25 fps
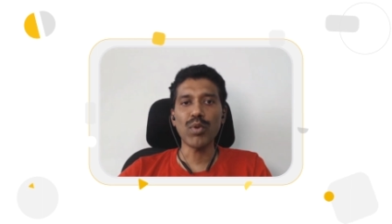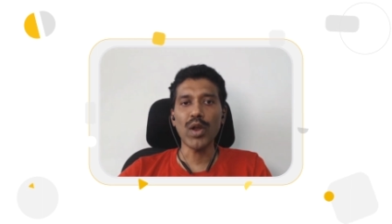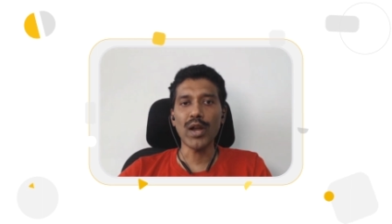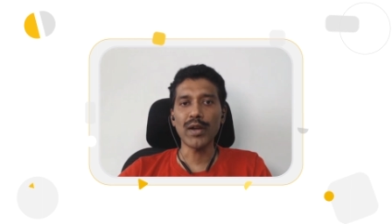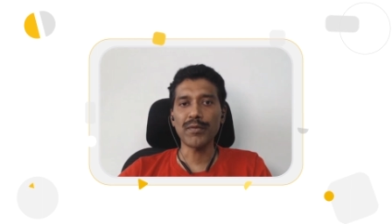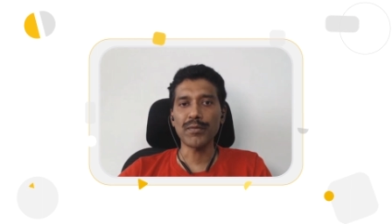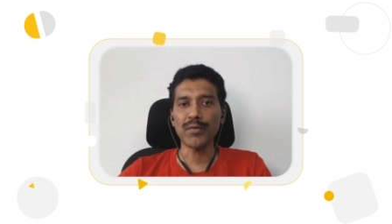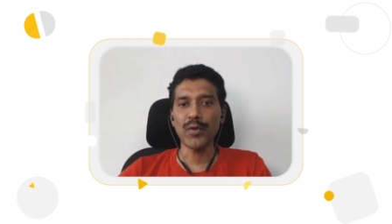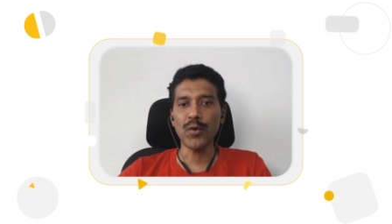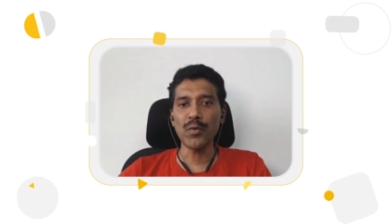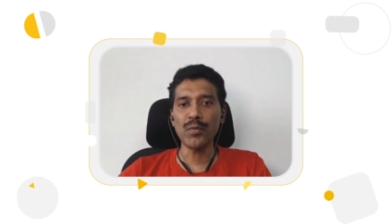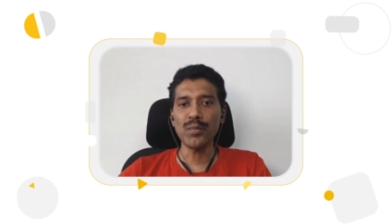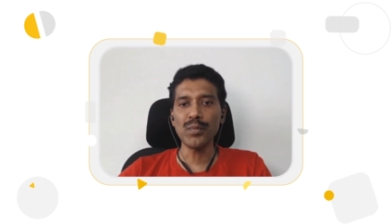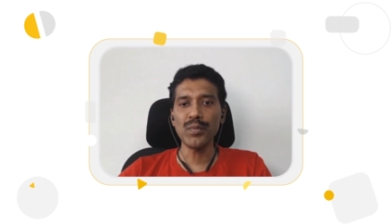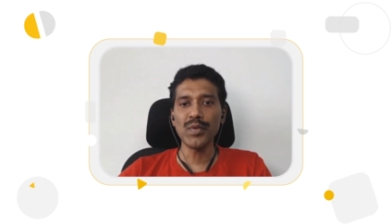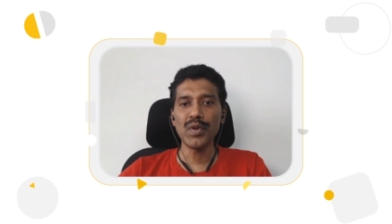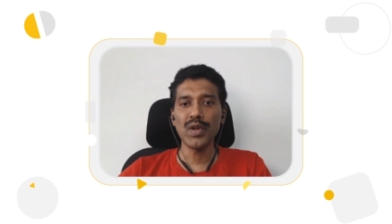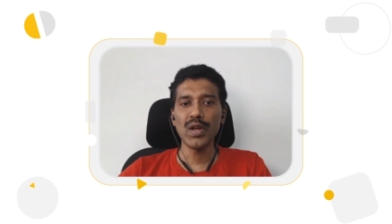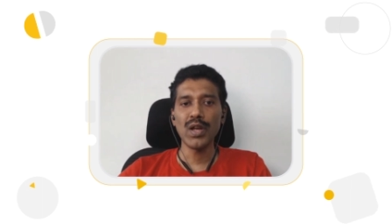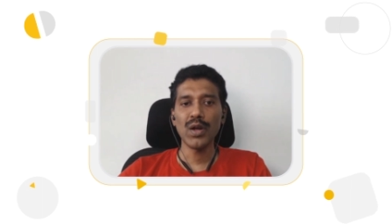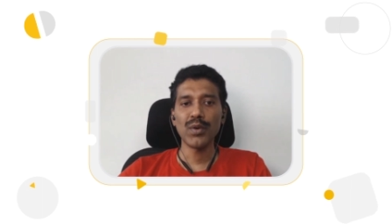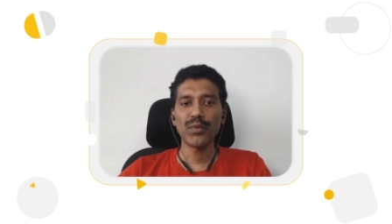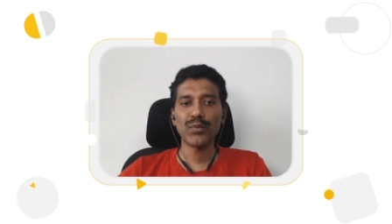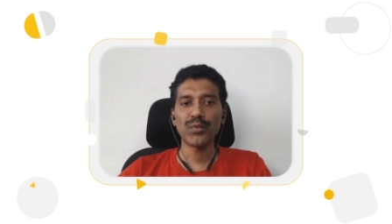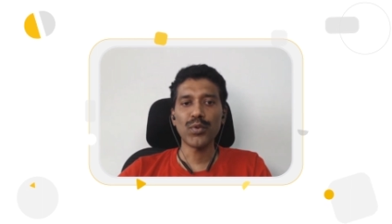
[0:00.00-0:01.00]
platform
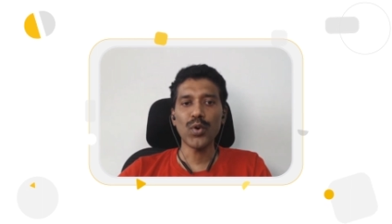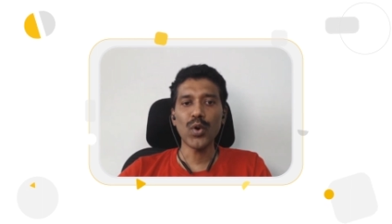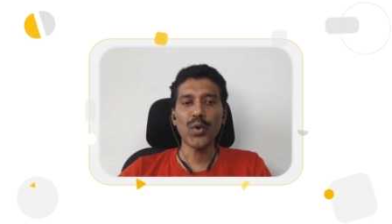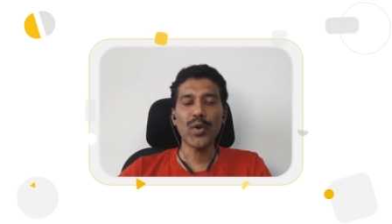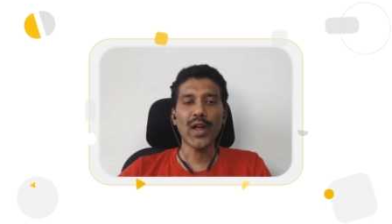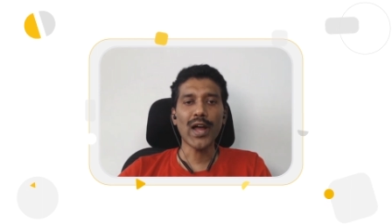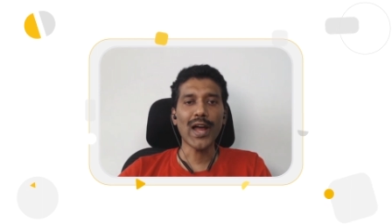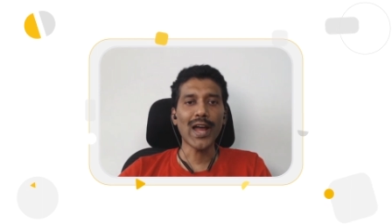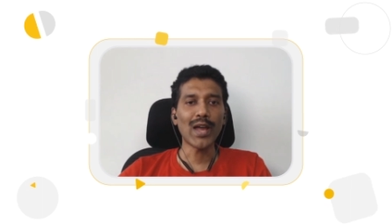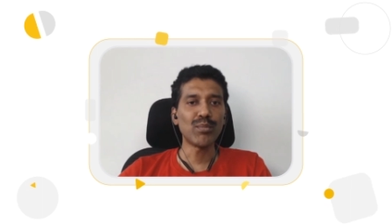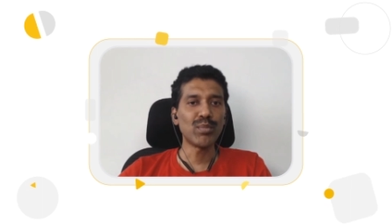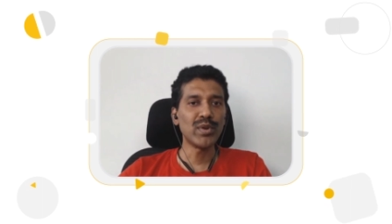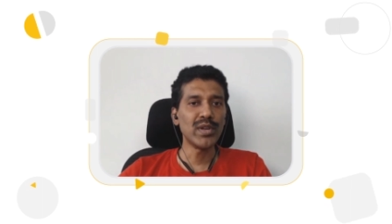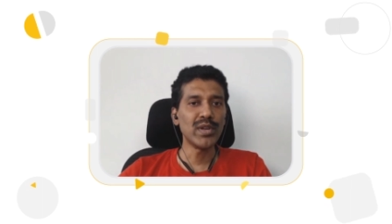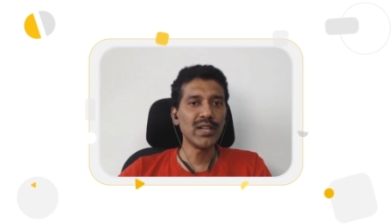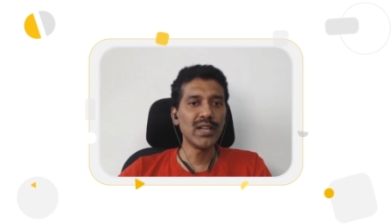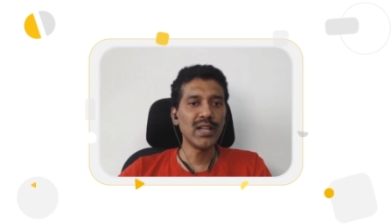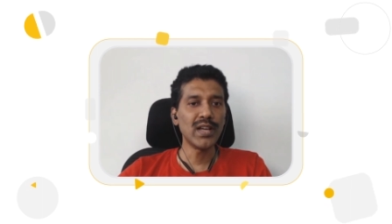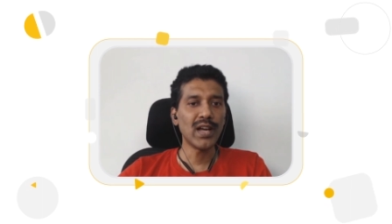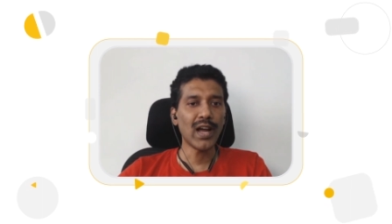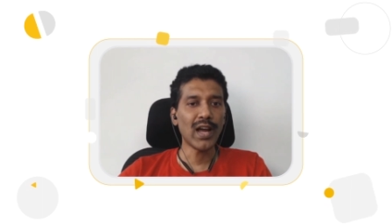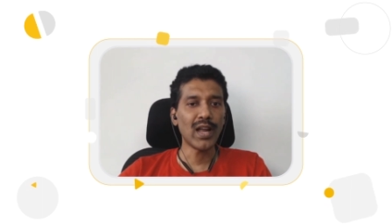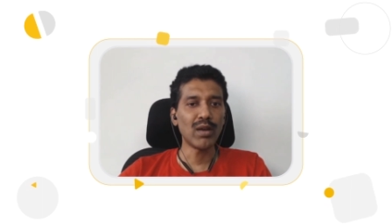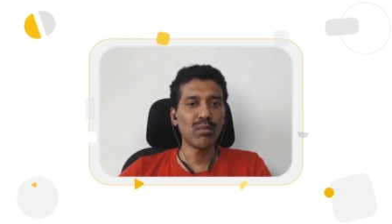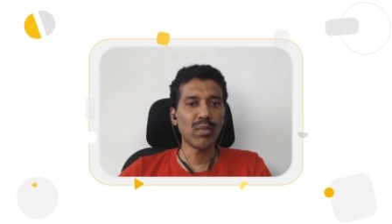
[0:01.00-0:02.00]
for
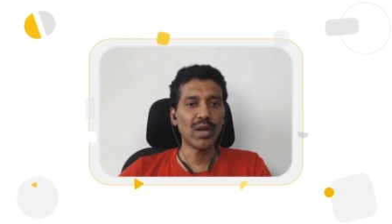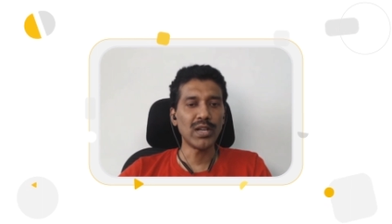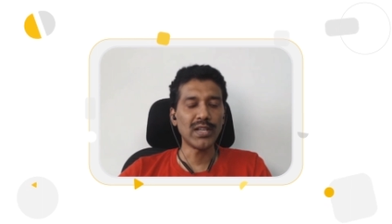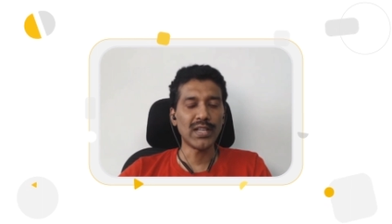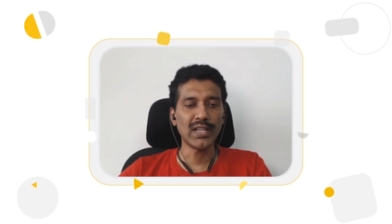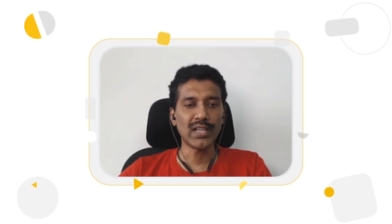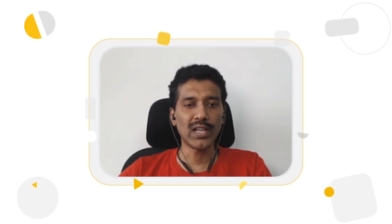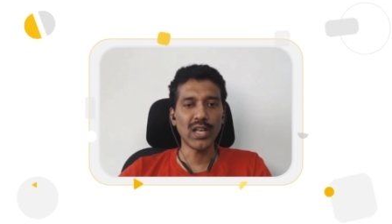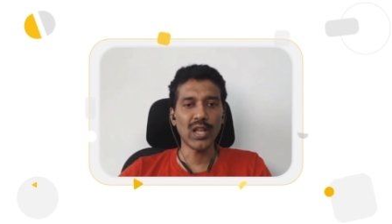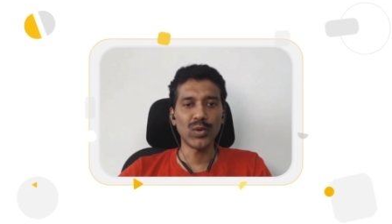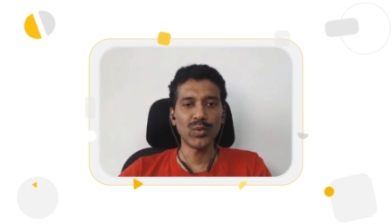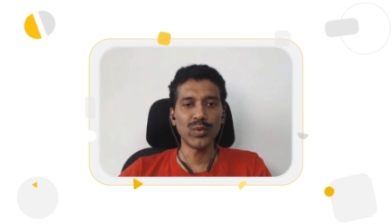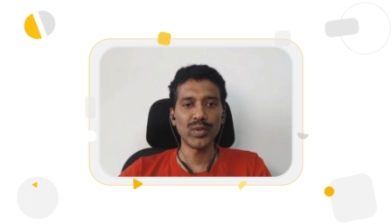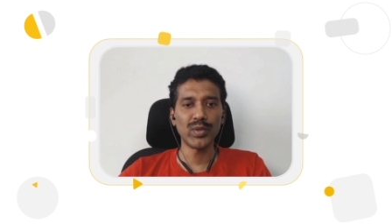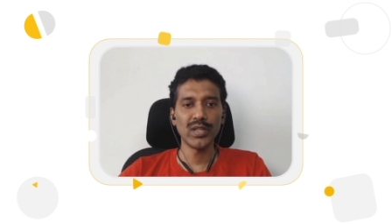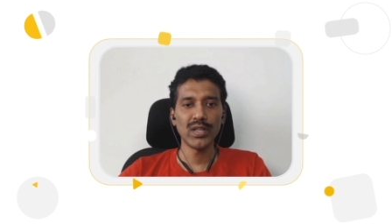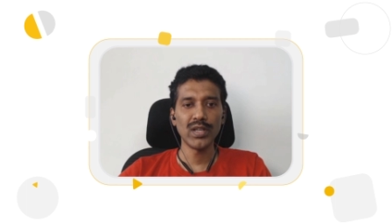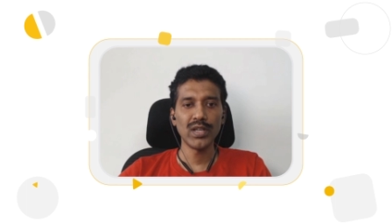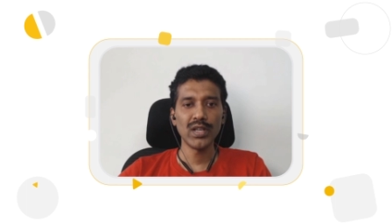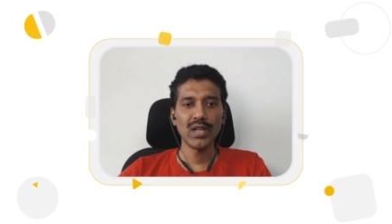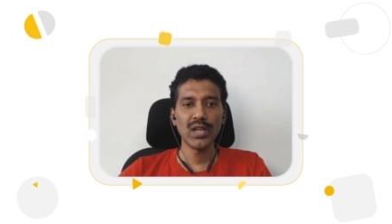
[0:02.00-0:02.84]
hybrid and multi-cloud.